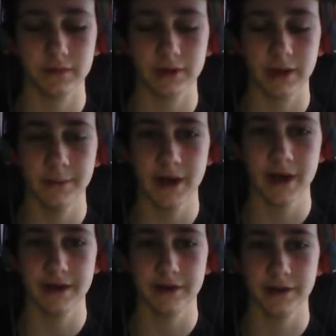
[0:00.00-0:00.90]
I'm
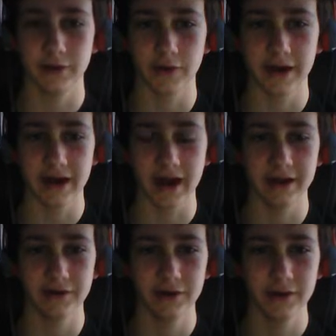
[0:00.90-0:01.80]
not a great
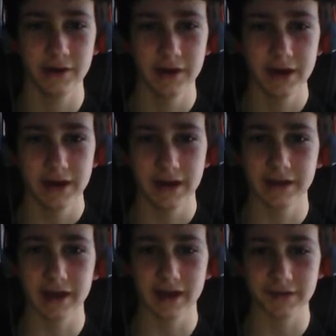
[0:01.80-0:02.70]
editor.
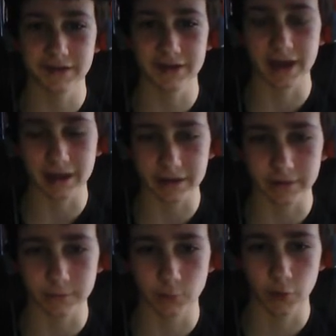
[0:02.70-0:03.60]
Unless, like,
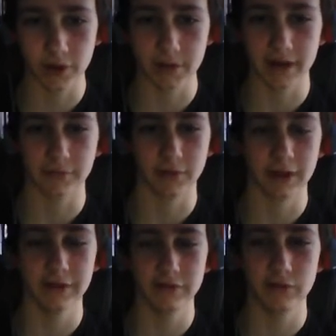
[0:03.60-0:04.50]
one of my
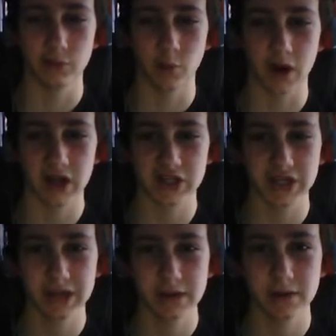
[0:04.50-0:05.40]
friends who's
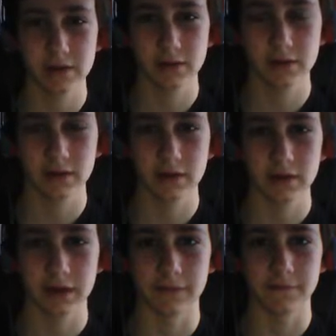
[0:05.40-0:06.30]
watching,
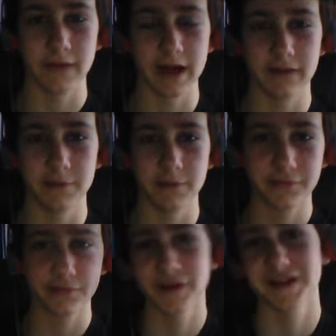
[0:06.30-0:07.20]
if any of my
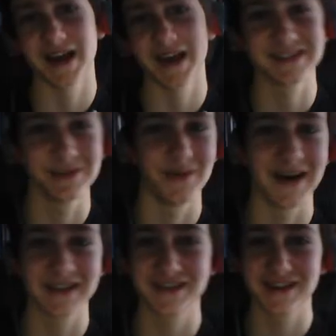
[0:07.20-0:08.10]
friends actually
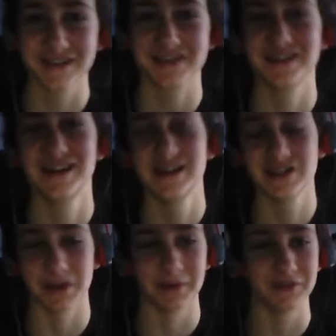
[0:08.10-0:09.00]
watch this, which
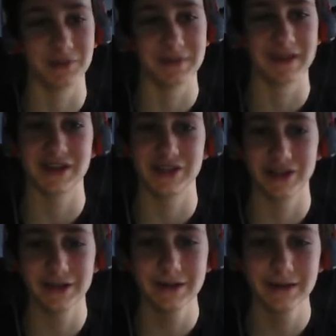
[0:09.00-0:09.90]
I'm assuming they
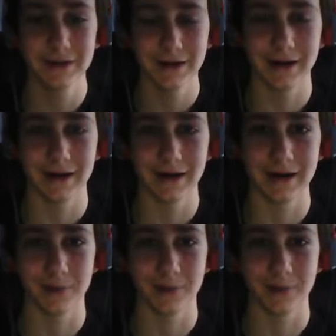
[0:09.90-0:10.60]
should, uh,